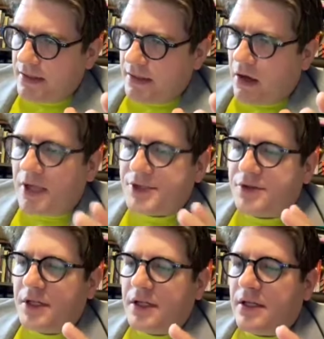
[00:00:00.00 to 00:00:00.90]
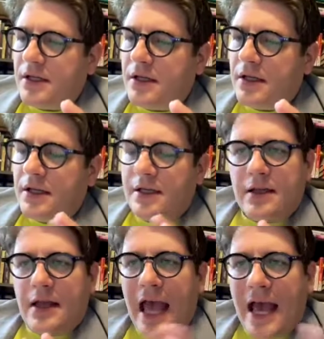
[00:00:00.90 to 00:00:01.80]
Austrian
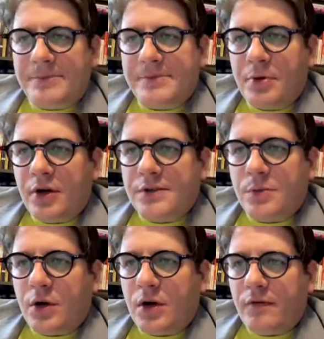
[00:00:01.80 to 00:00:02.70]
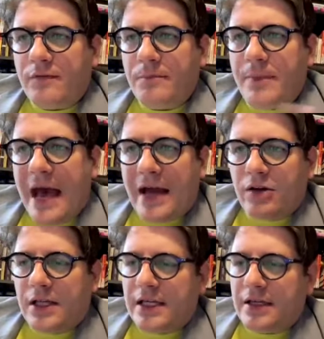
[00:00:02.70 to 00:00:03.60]
in the Habsburgs were
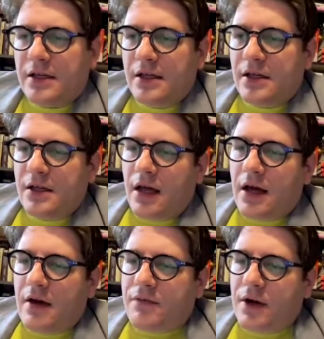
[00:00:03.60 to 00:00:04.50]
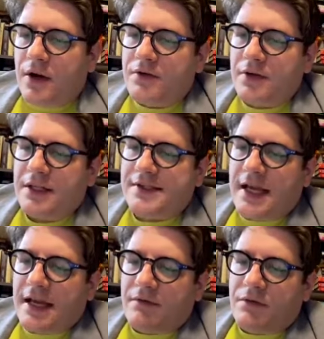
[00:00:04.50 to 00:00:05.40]
battling uh, Frederick
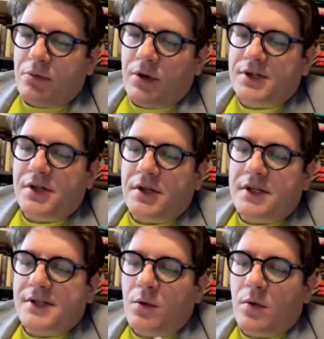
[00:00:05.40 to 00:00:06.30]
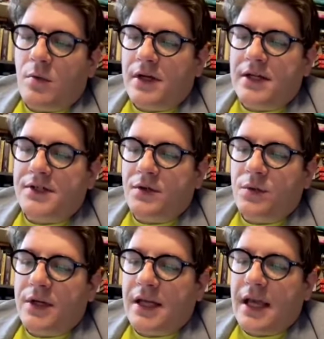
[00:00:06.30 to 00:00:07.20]
II from Prussia because they were wanting to
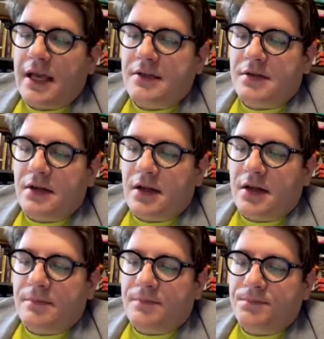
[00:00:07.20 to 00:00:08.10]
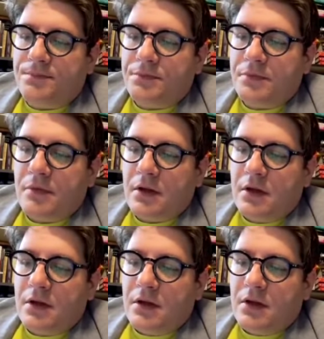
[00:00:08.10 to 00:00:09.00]
regain. Um,
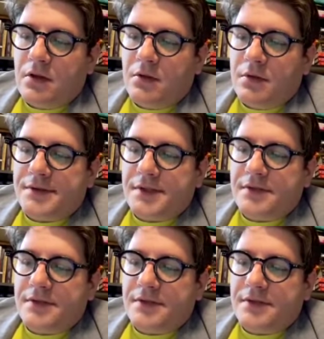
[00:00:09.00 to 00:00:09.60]
was it?